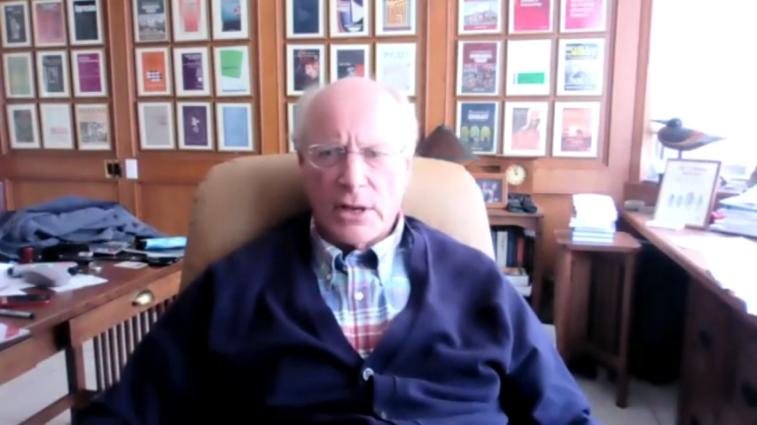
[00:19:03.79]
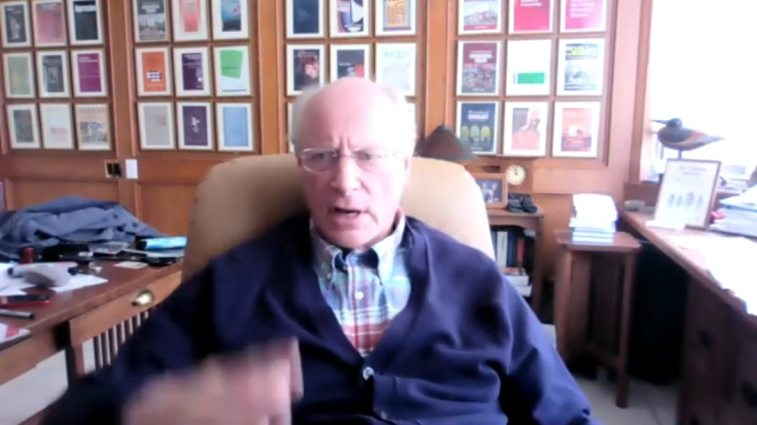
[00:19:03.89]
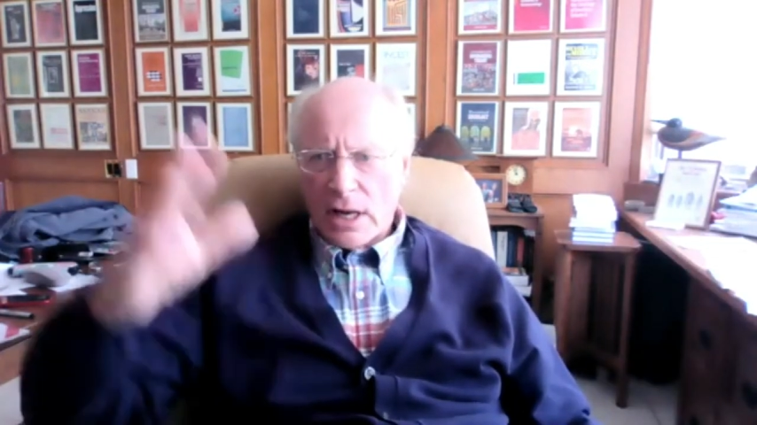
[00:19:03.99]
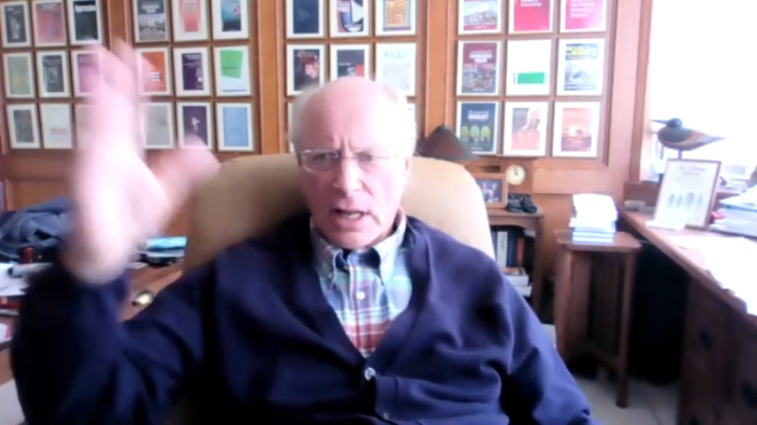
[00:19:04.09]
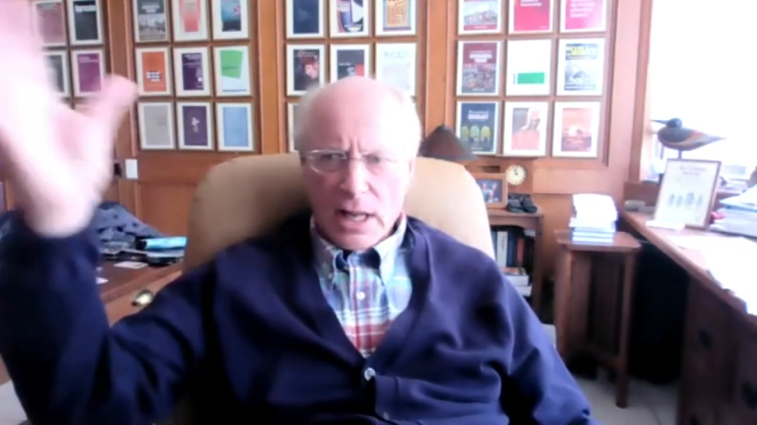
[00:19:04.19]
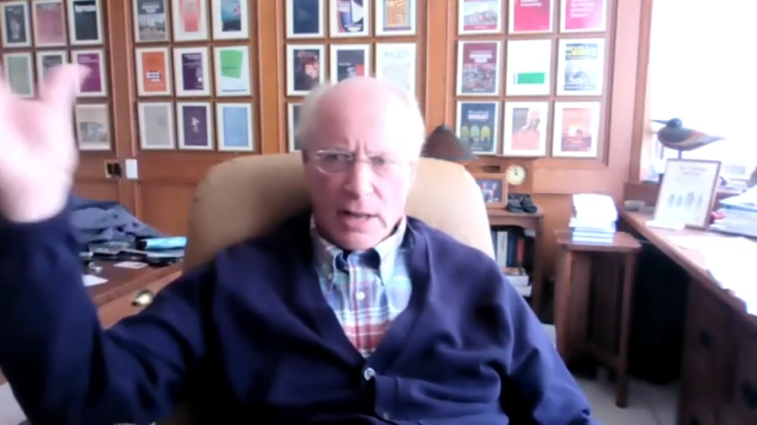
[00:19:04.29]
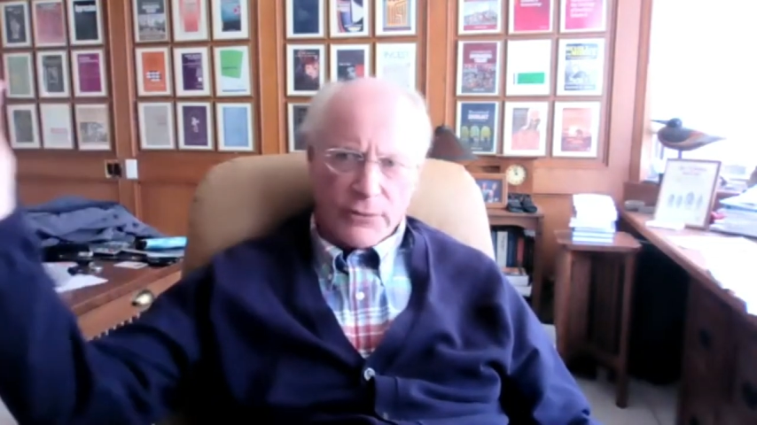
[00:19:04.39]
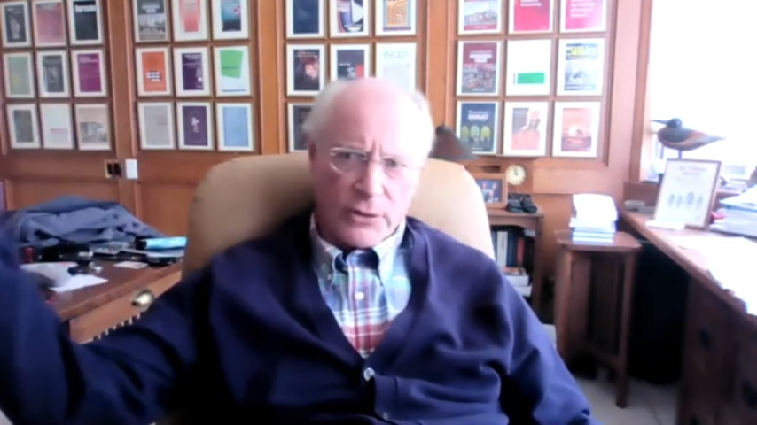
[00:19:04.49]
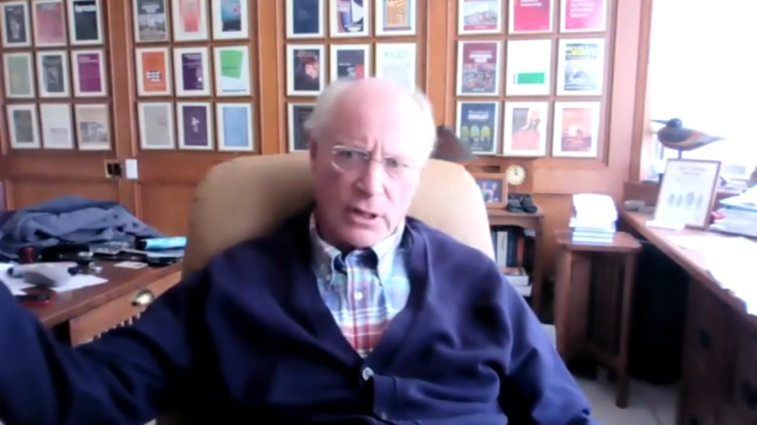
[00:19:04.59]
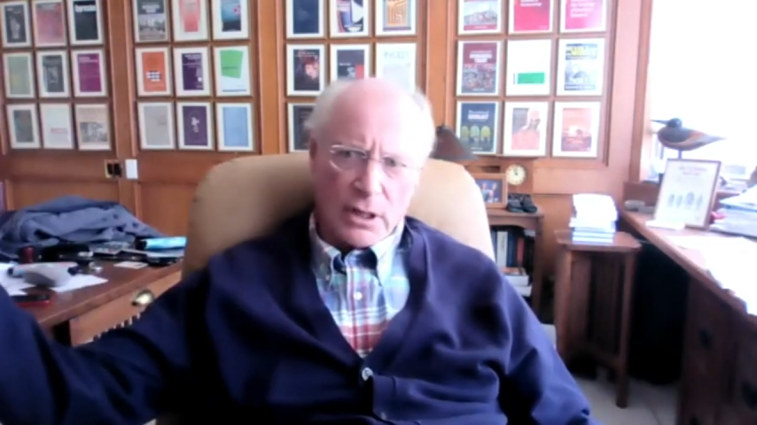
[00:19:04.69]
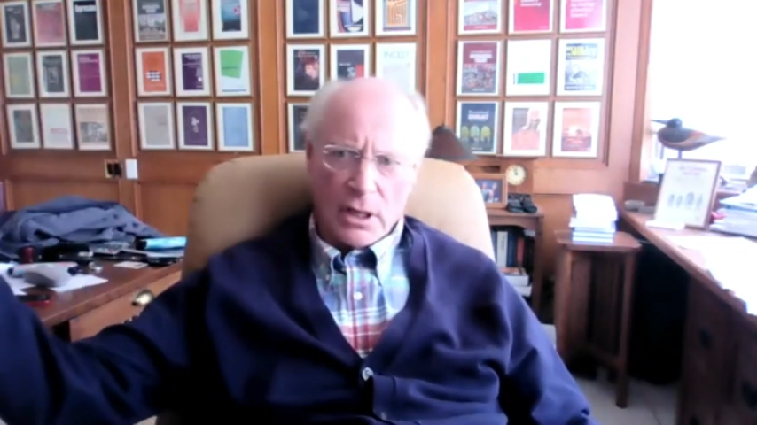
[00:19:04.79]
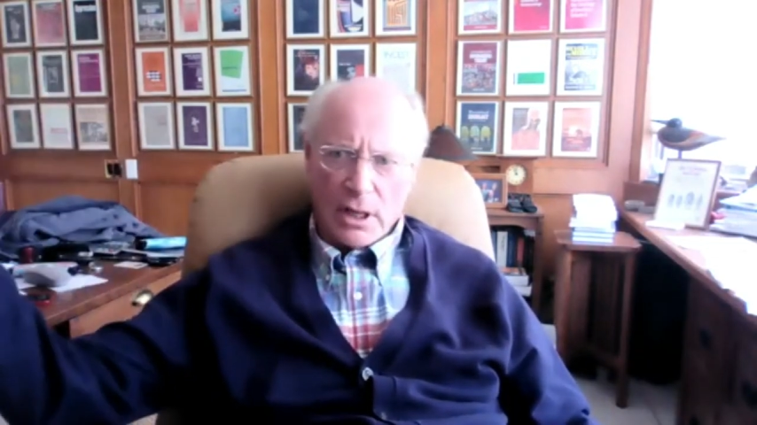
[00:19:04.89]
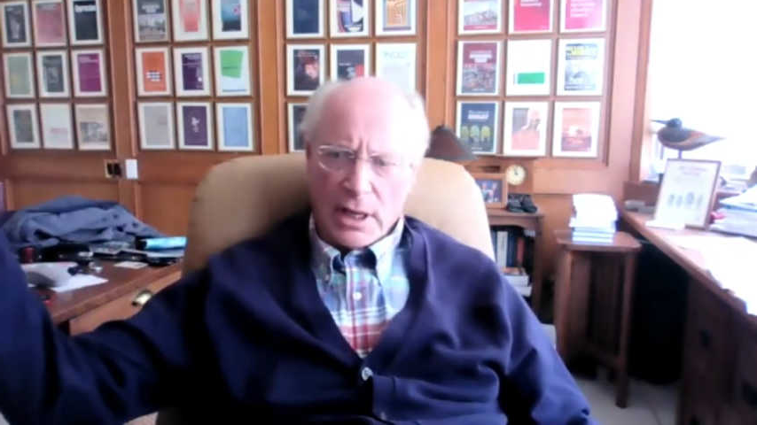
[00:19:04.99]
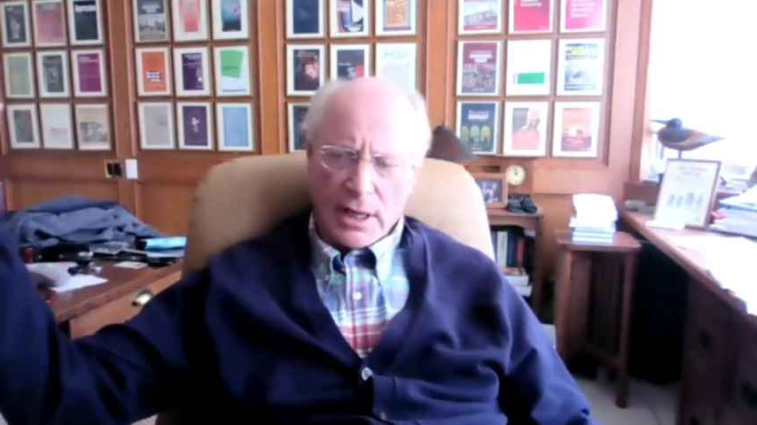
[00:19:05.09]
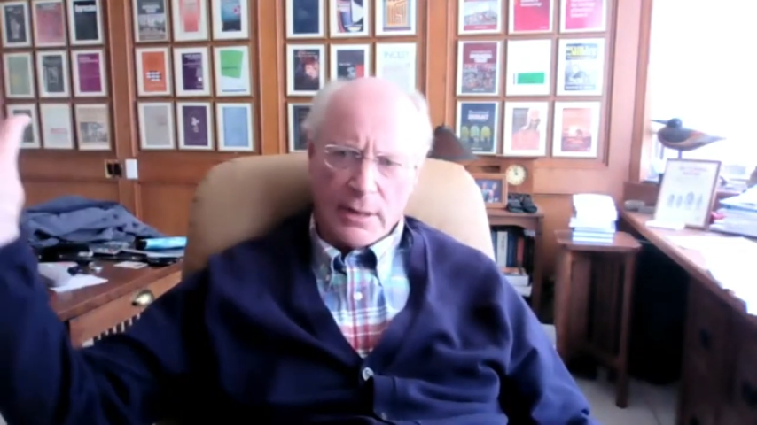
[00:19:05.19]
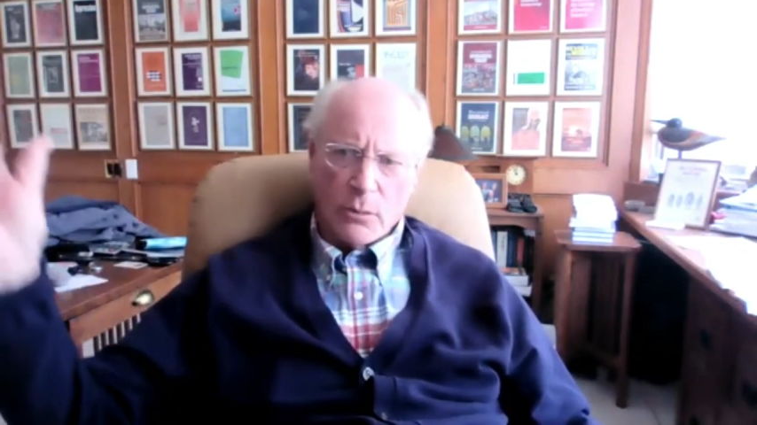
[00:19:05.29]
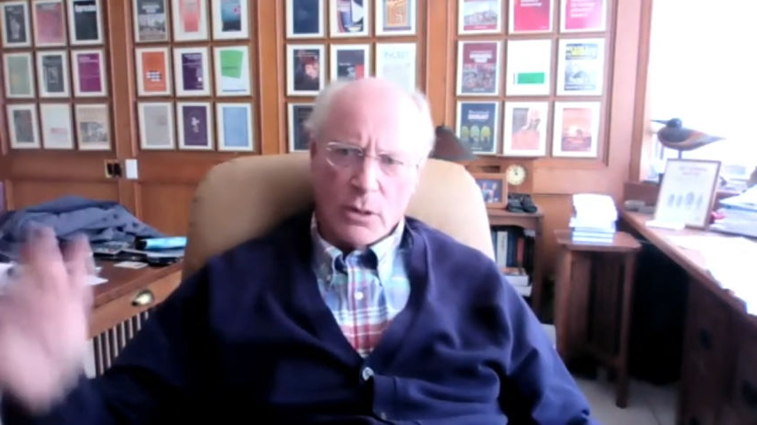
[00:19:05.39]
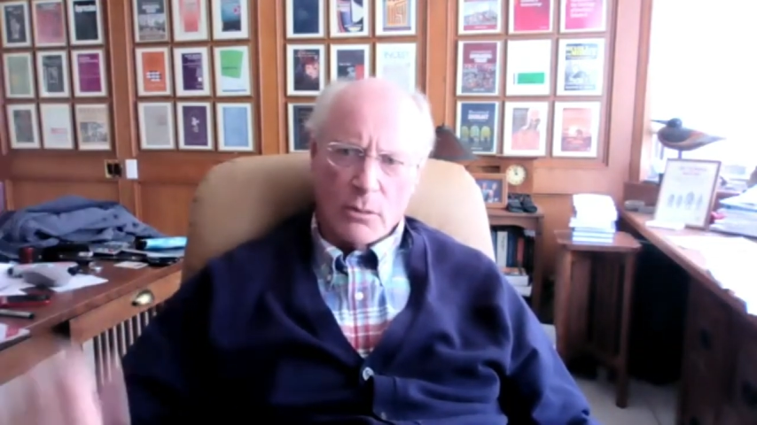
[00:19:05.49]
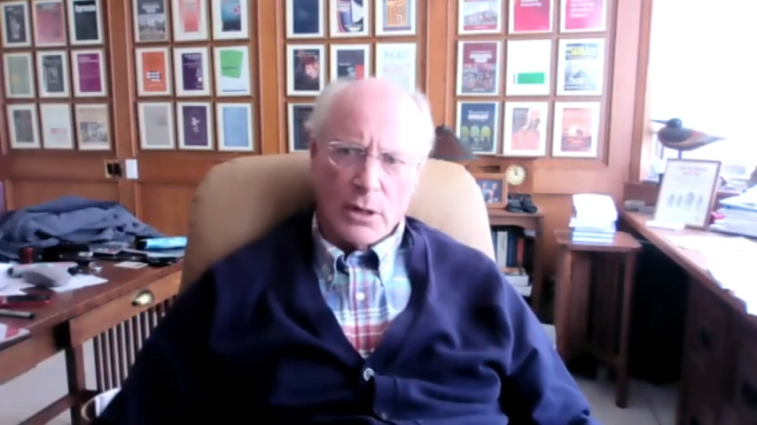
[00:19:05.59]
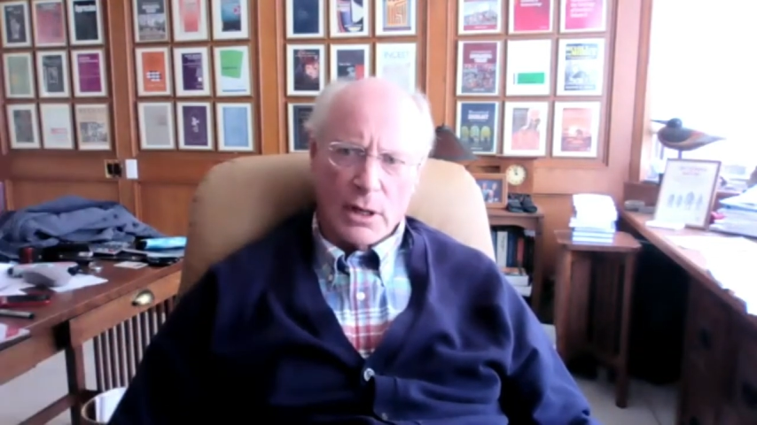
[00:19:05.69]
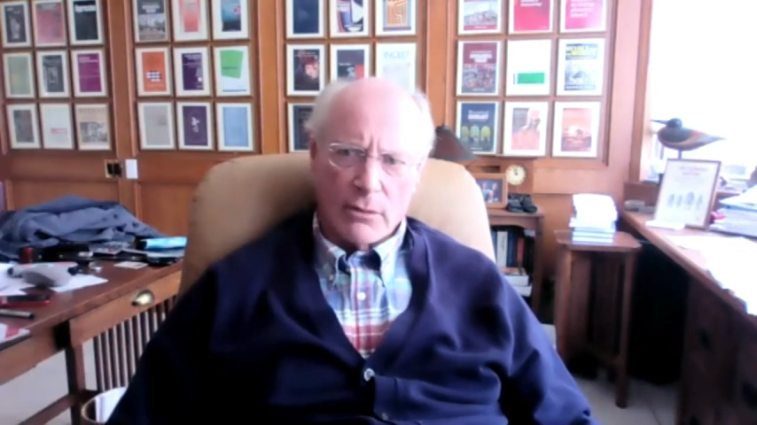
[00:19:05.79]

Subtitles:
got out of Africa and were